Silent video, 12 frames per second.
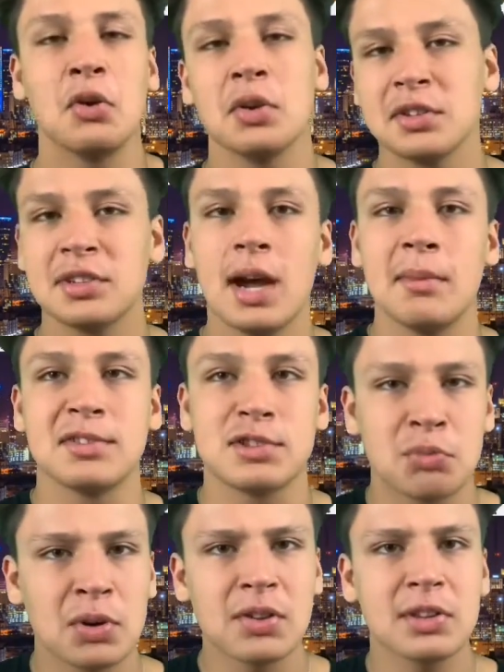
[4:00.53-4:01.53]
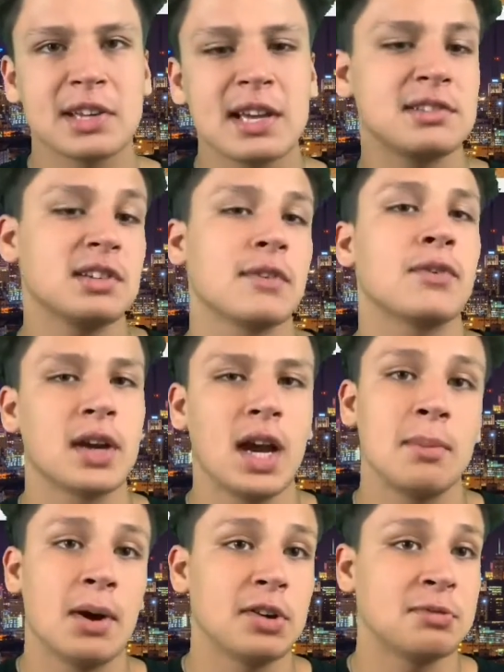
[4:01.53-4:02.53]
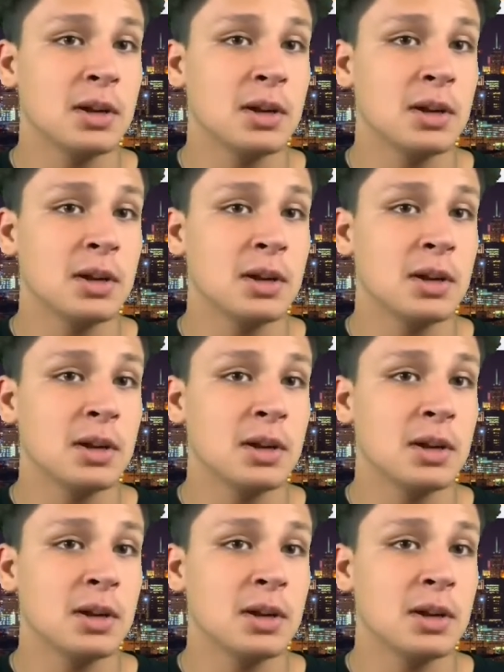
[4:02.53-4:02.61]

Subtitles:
Logan Thomas, is one of those guys that I forgot about.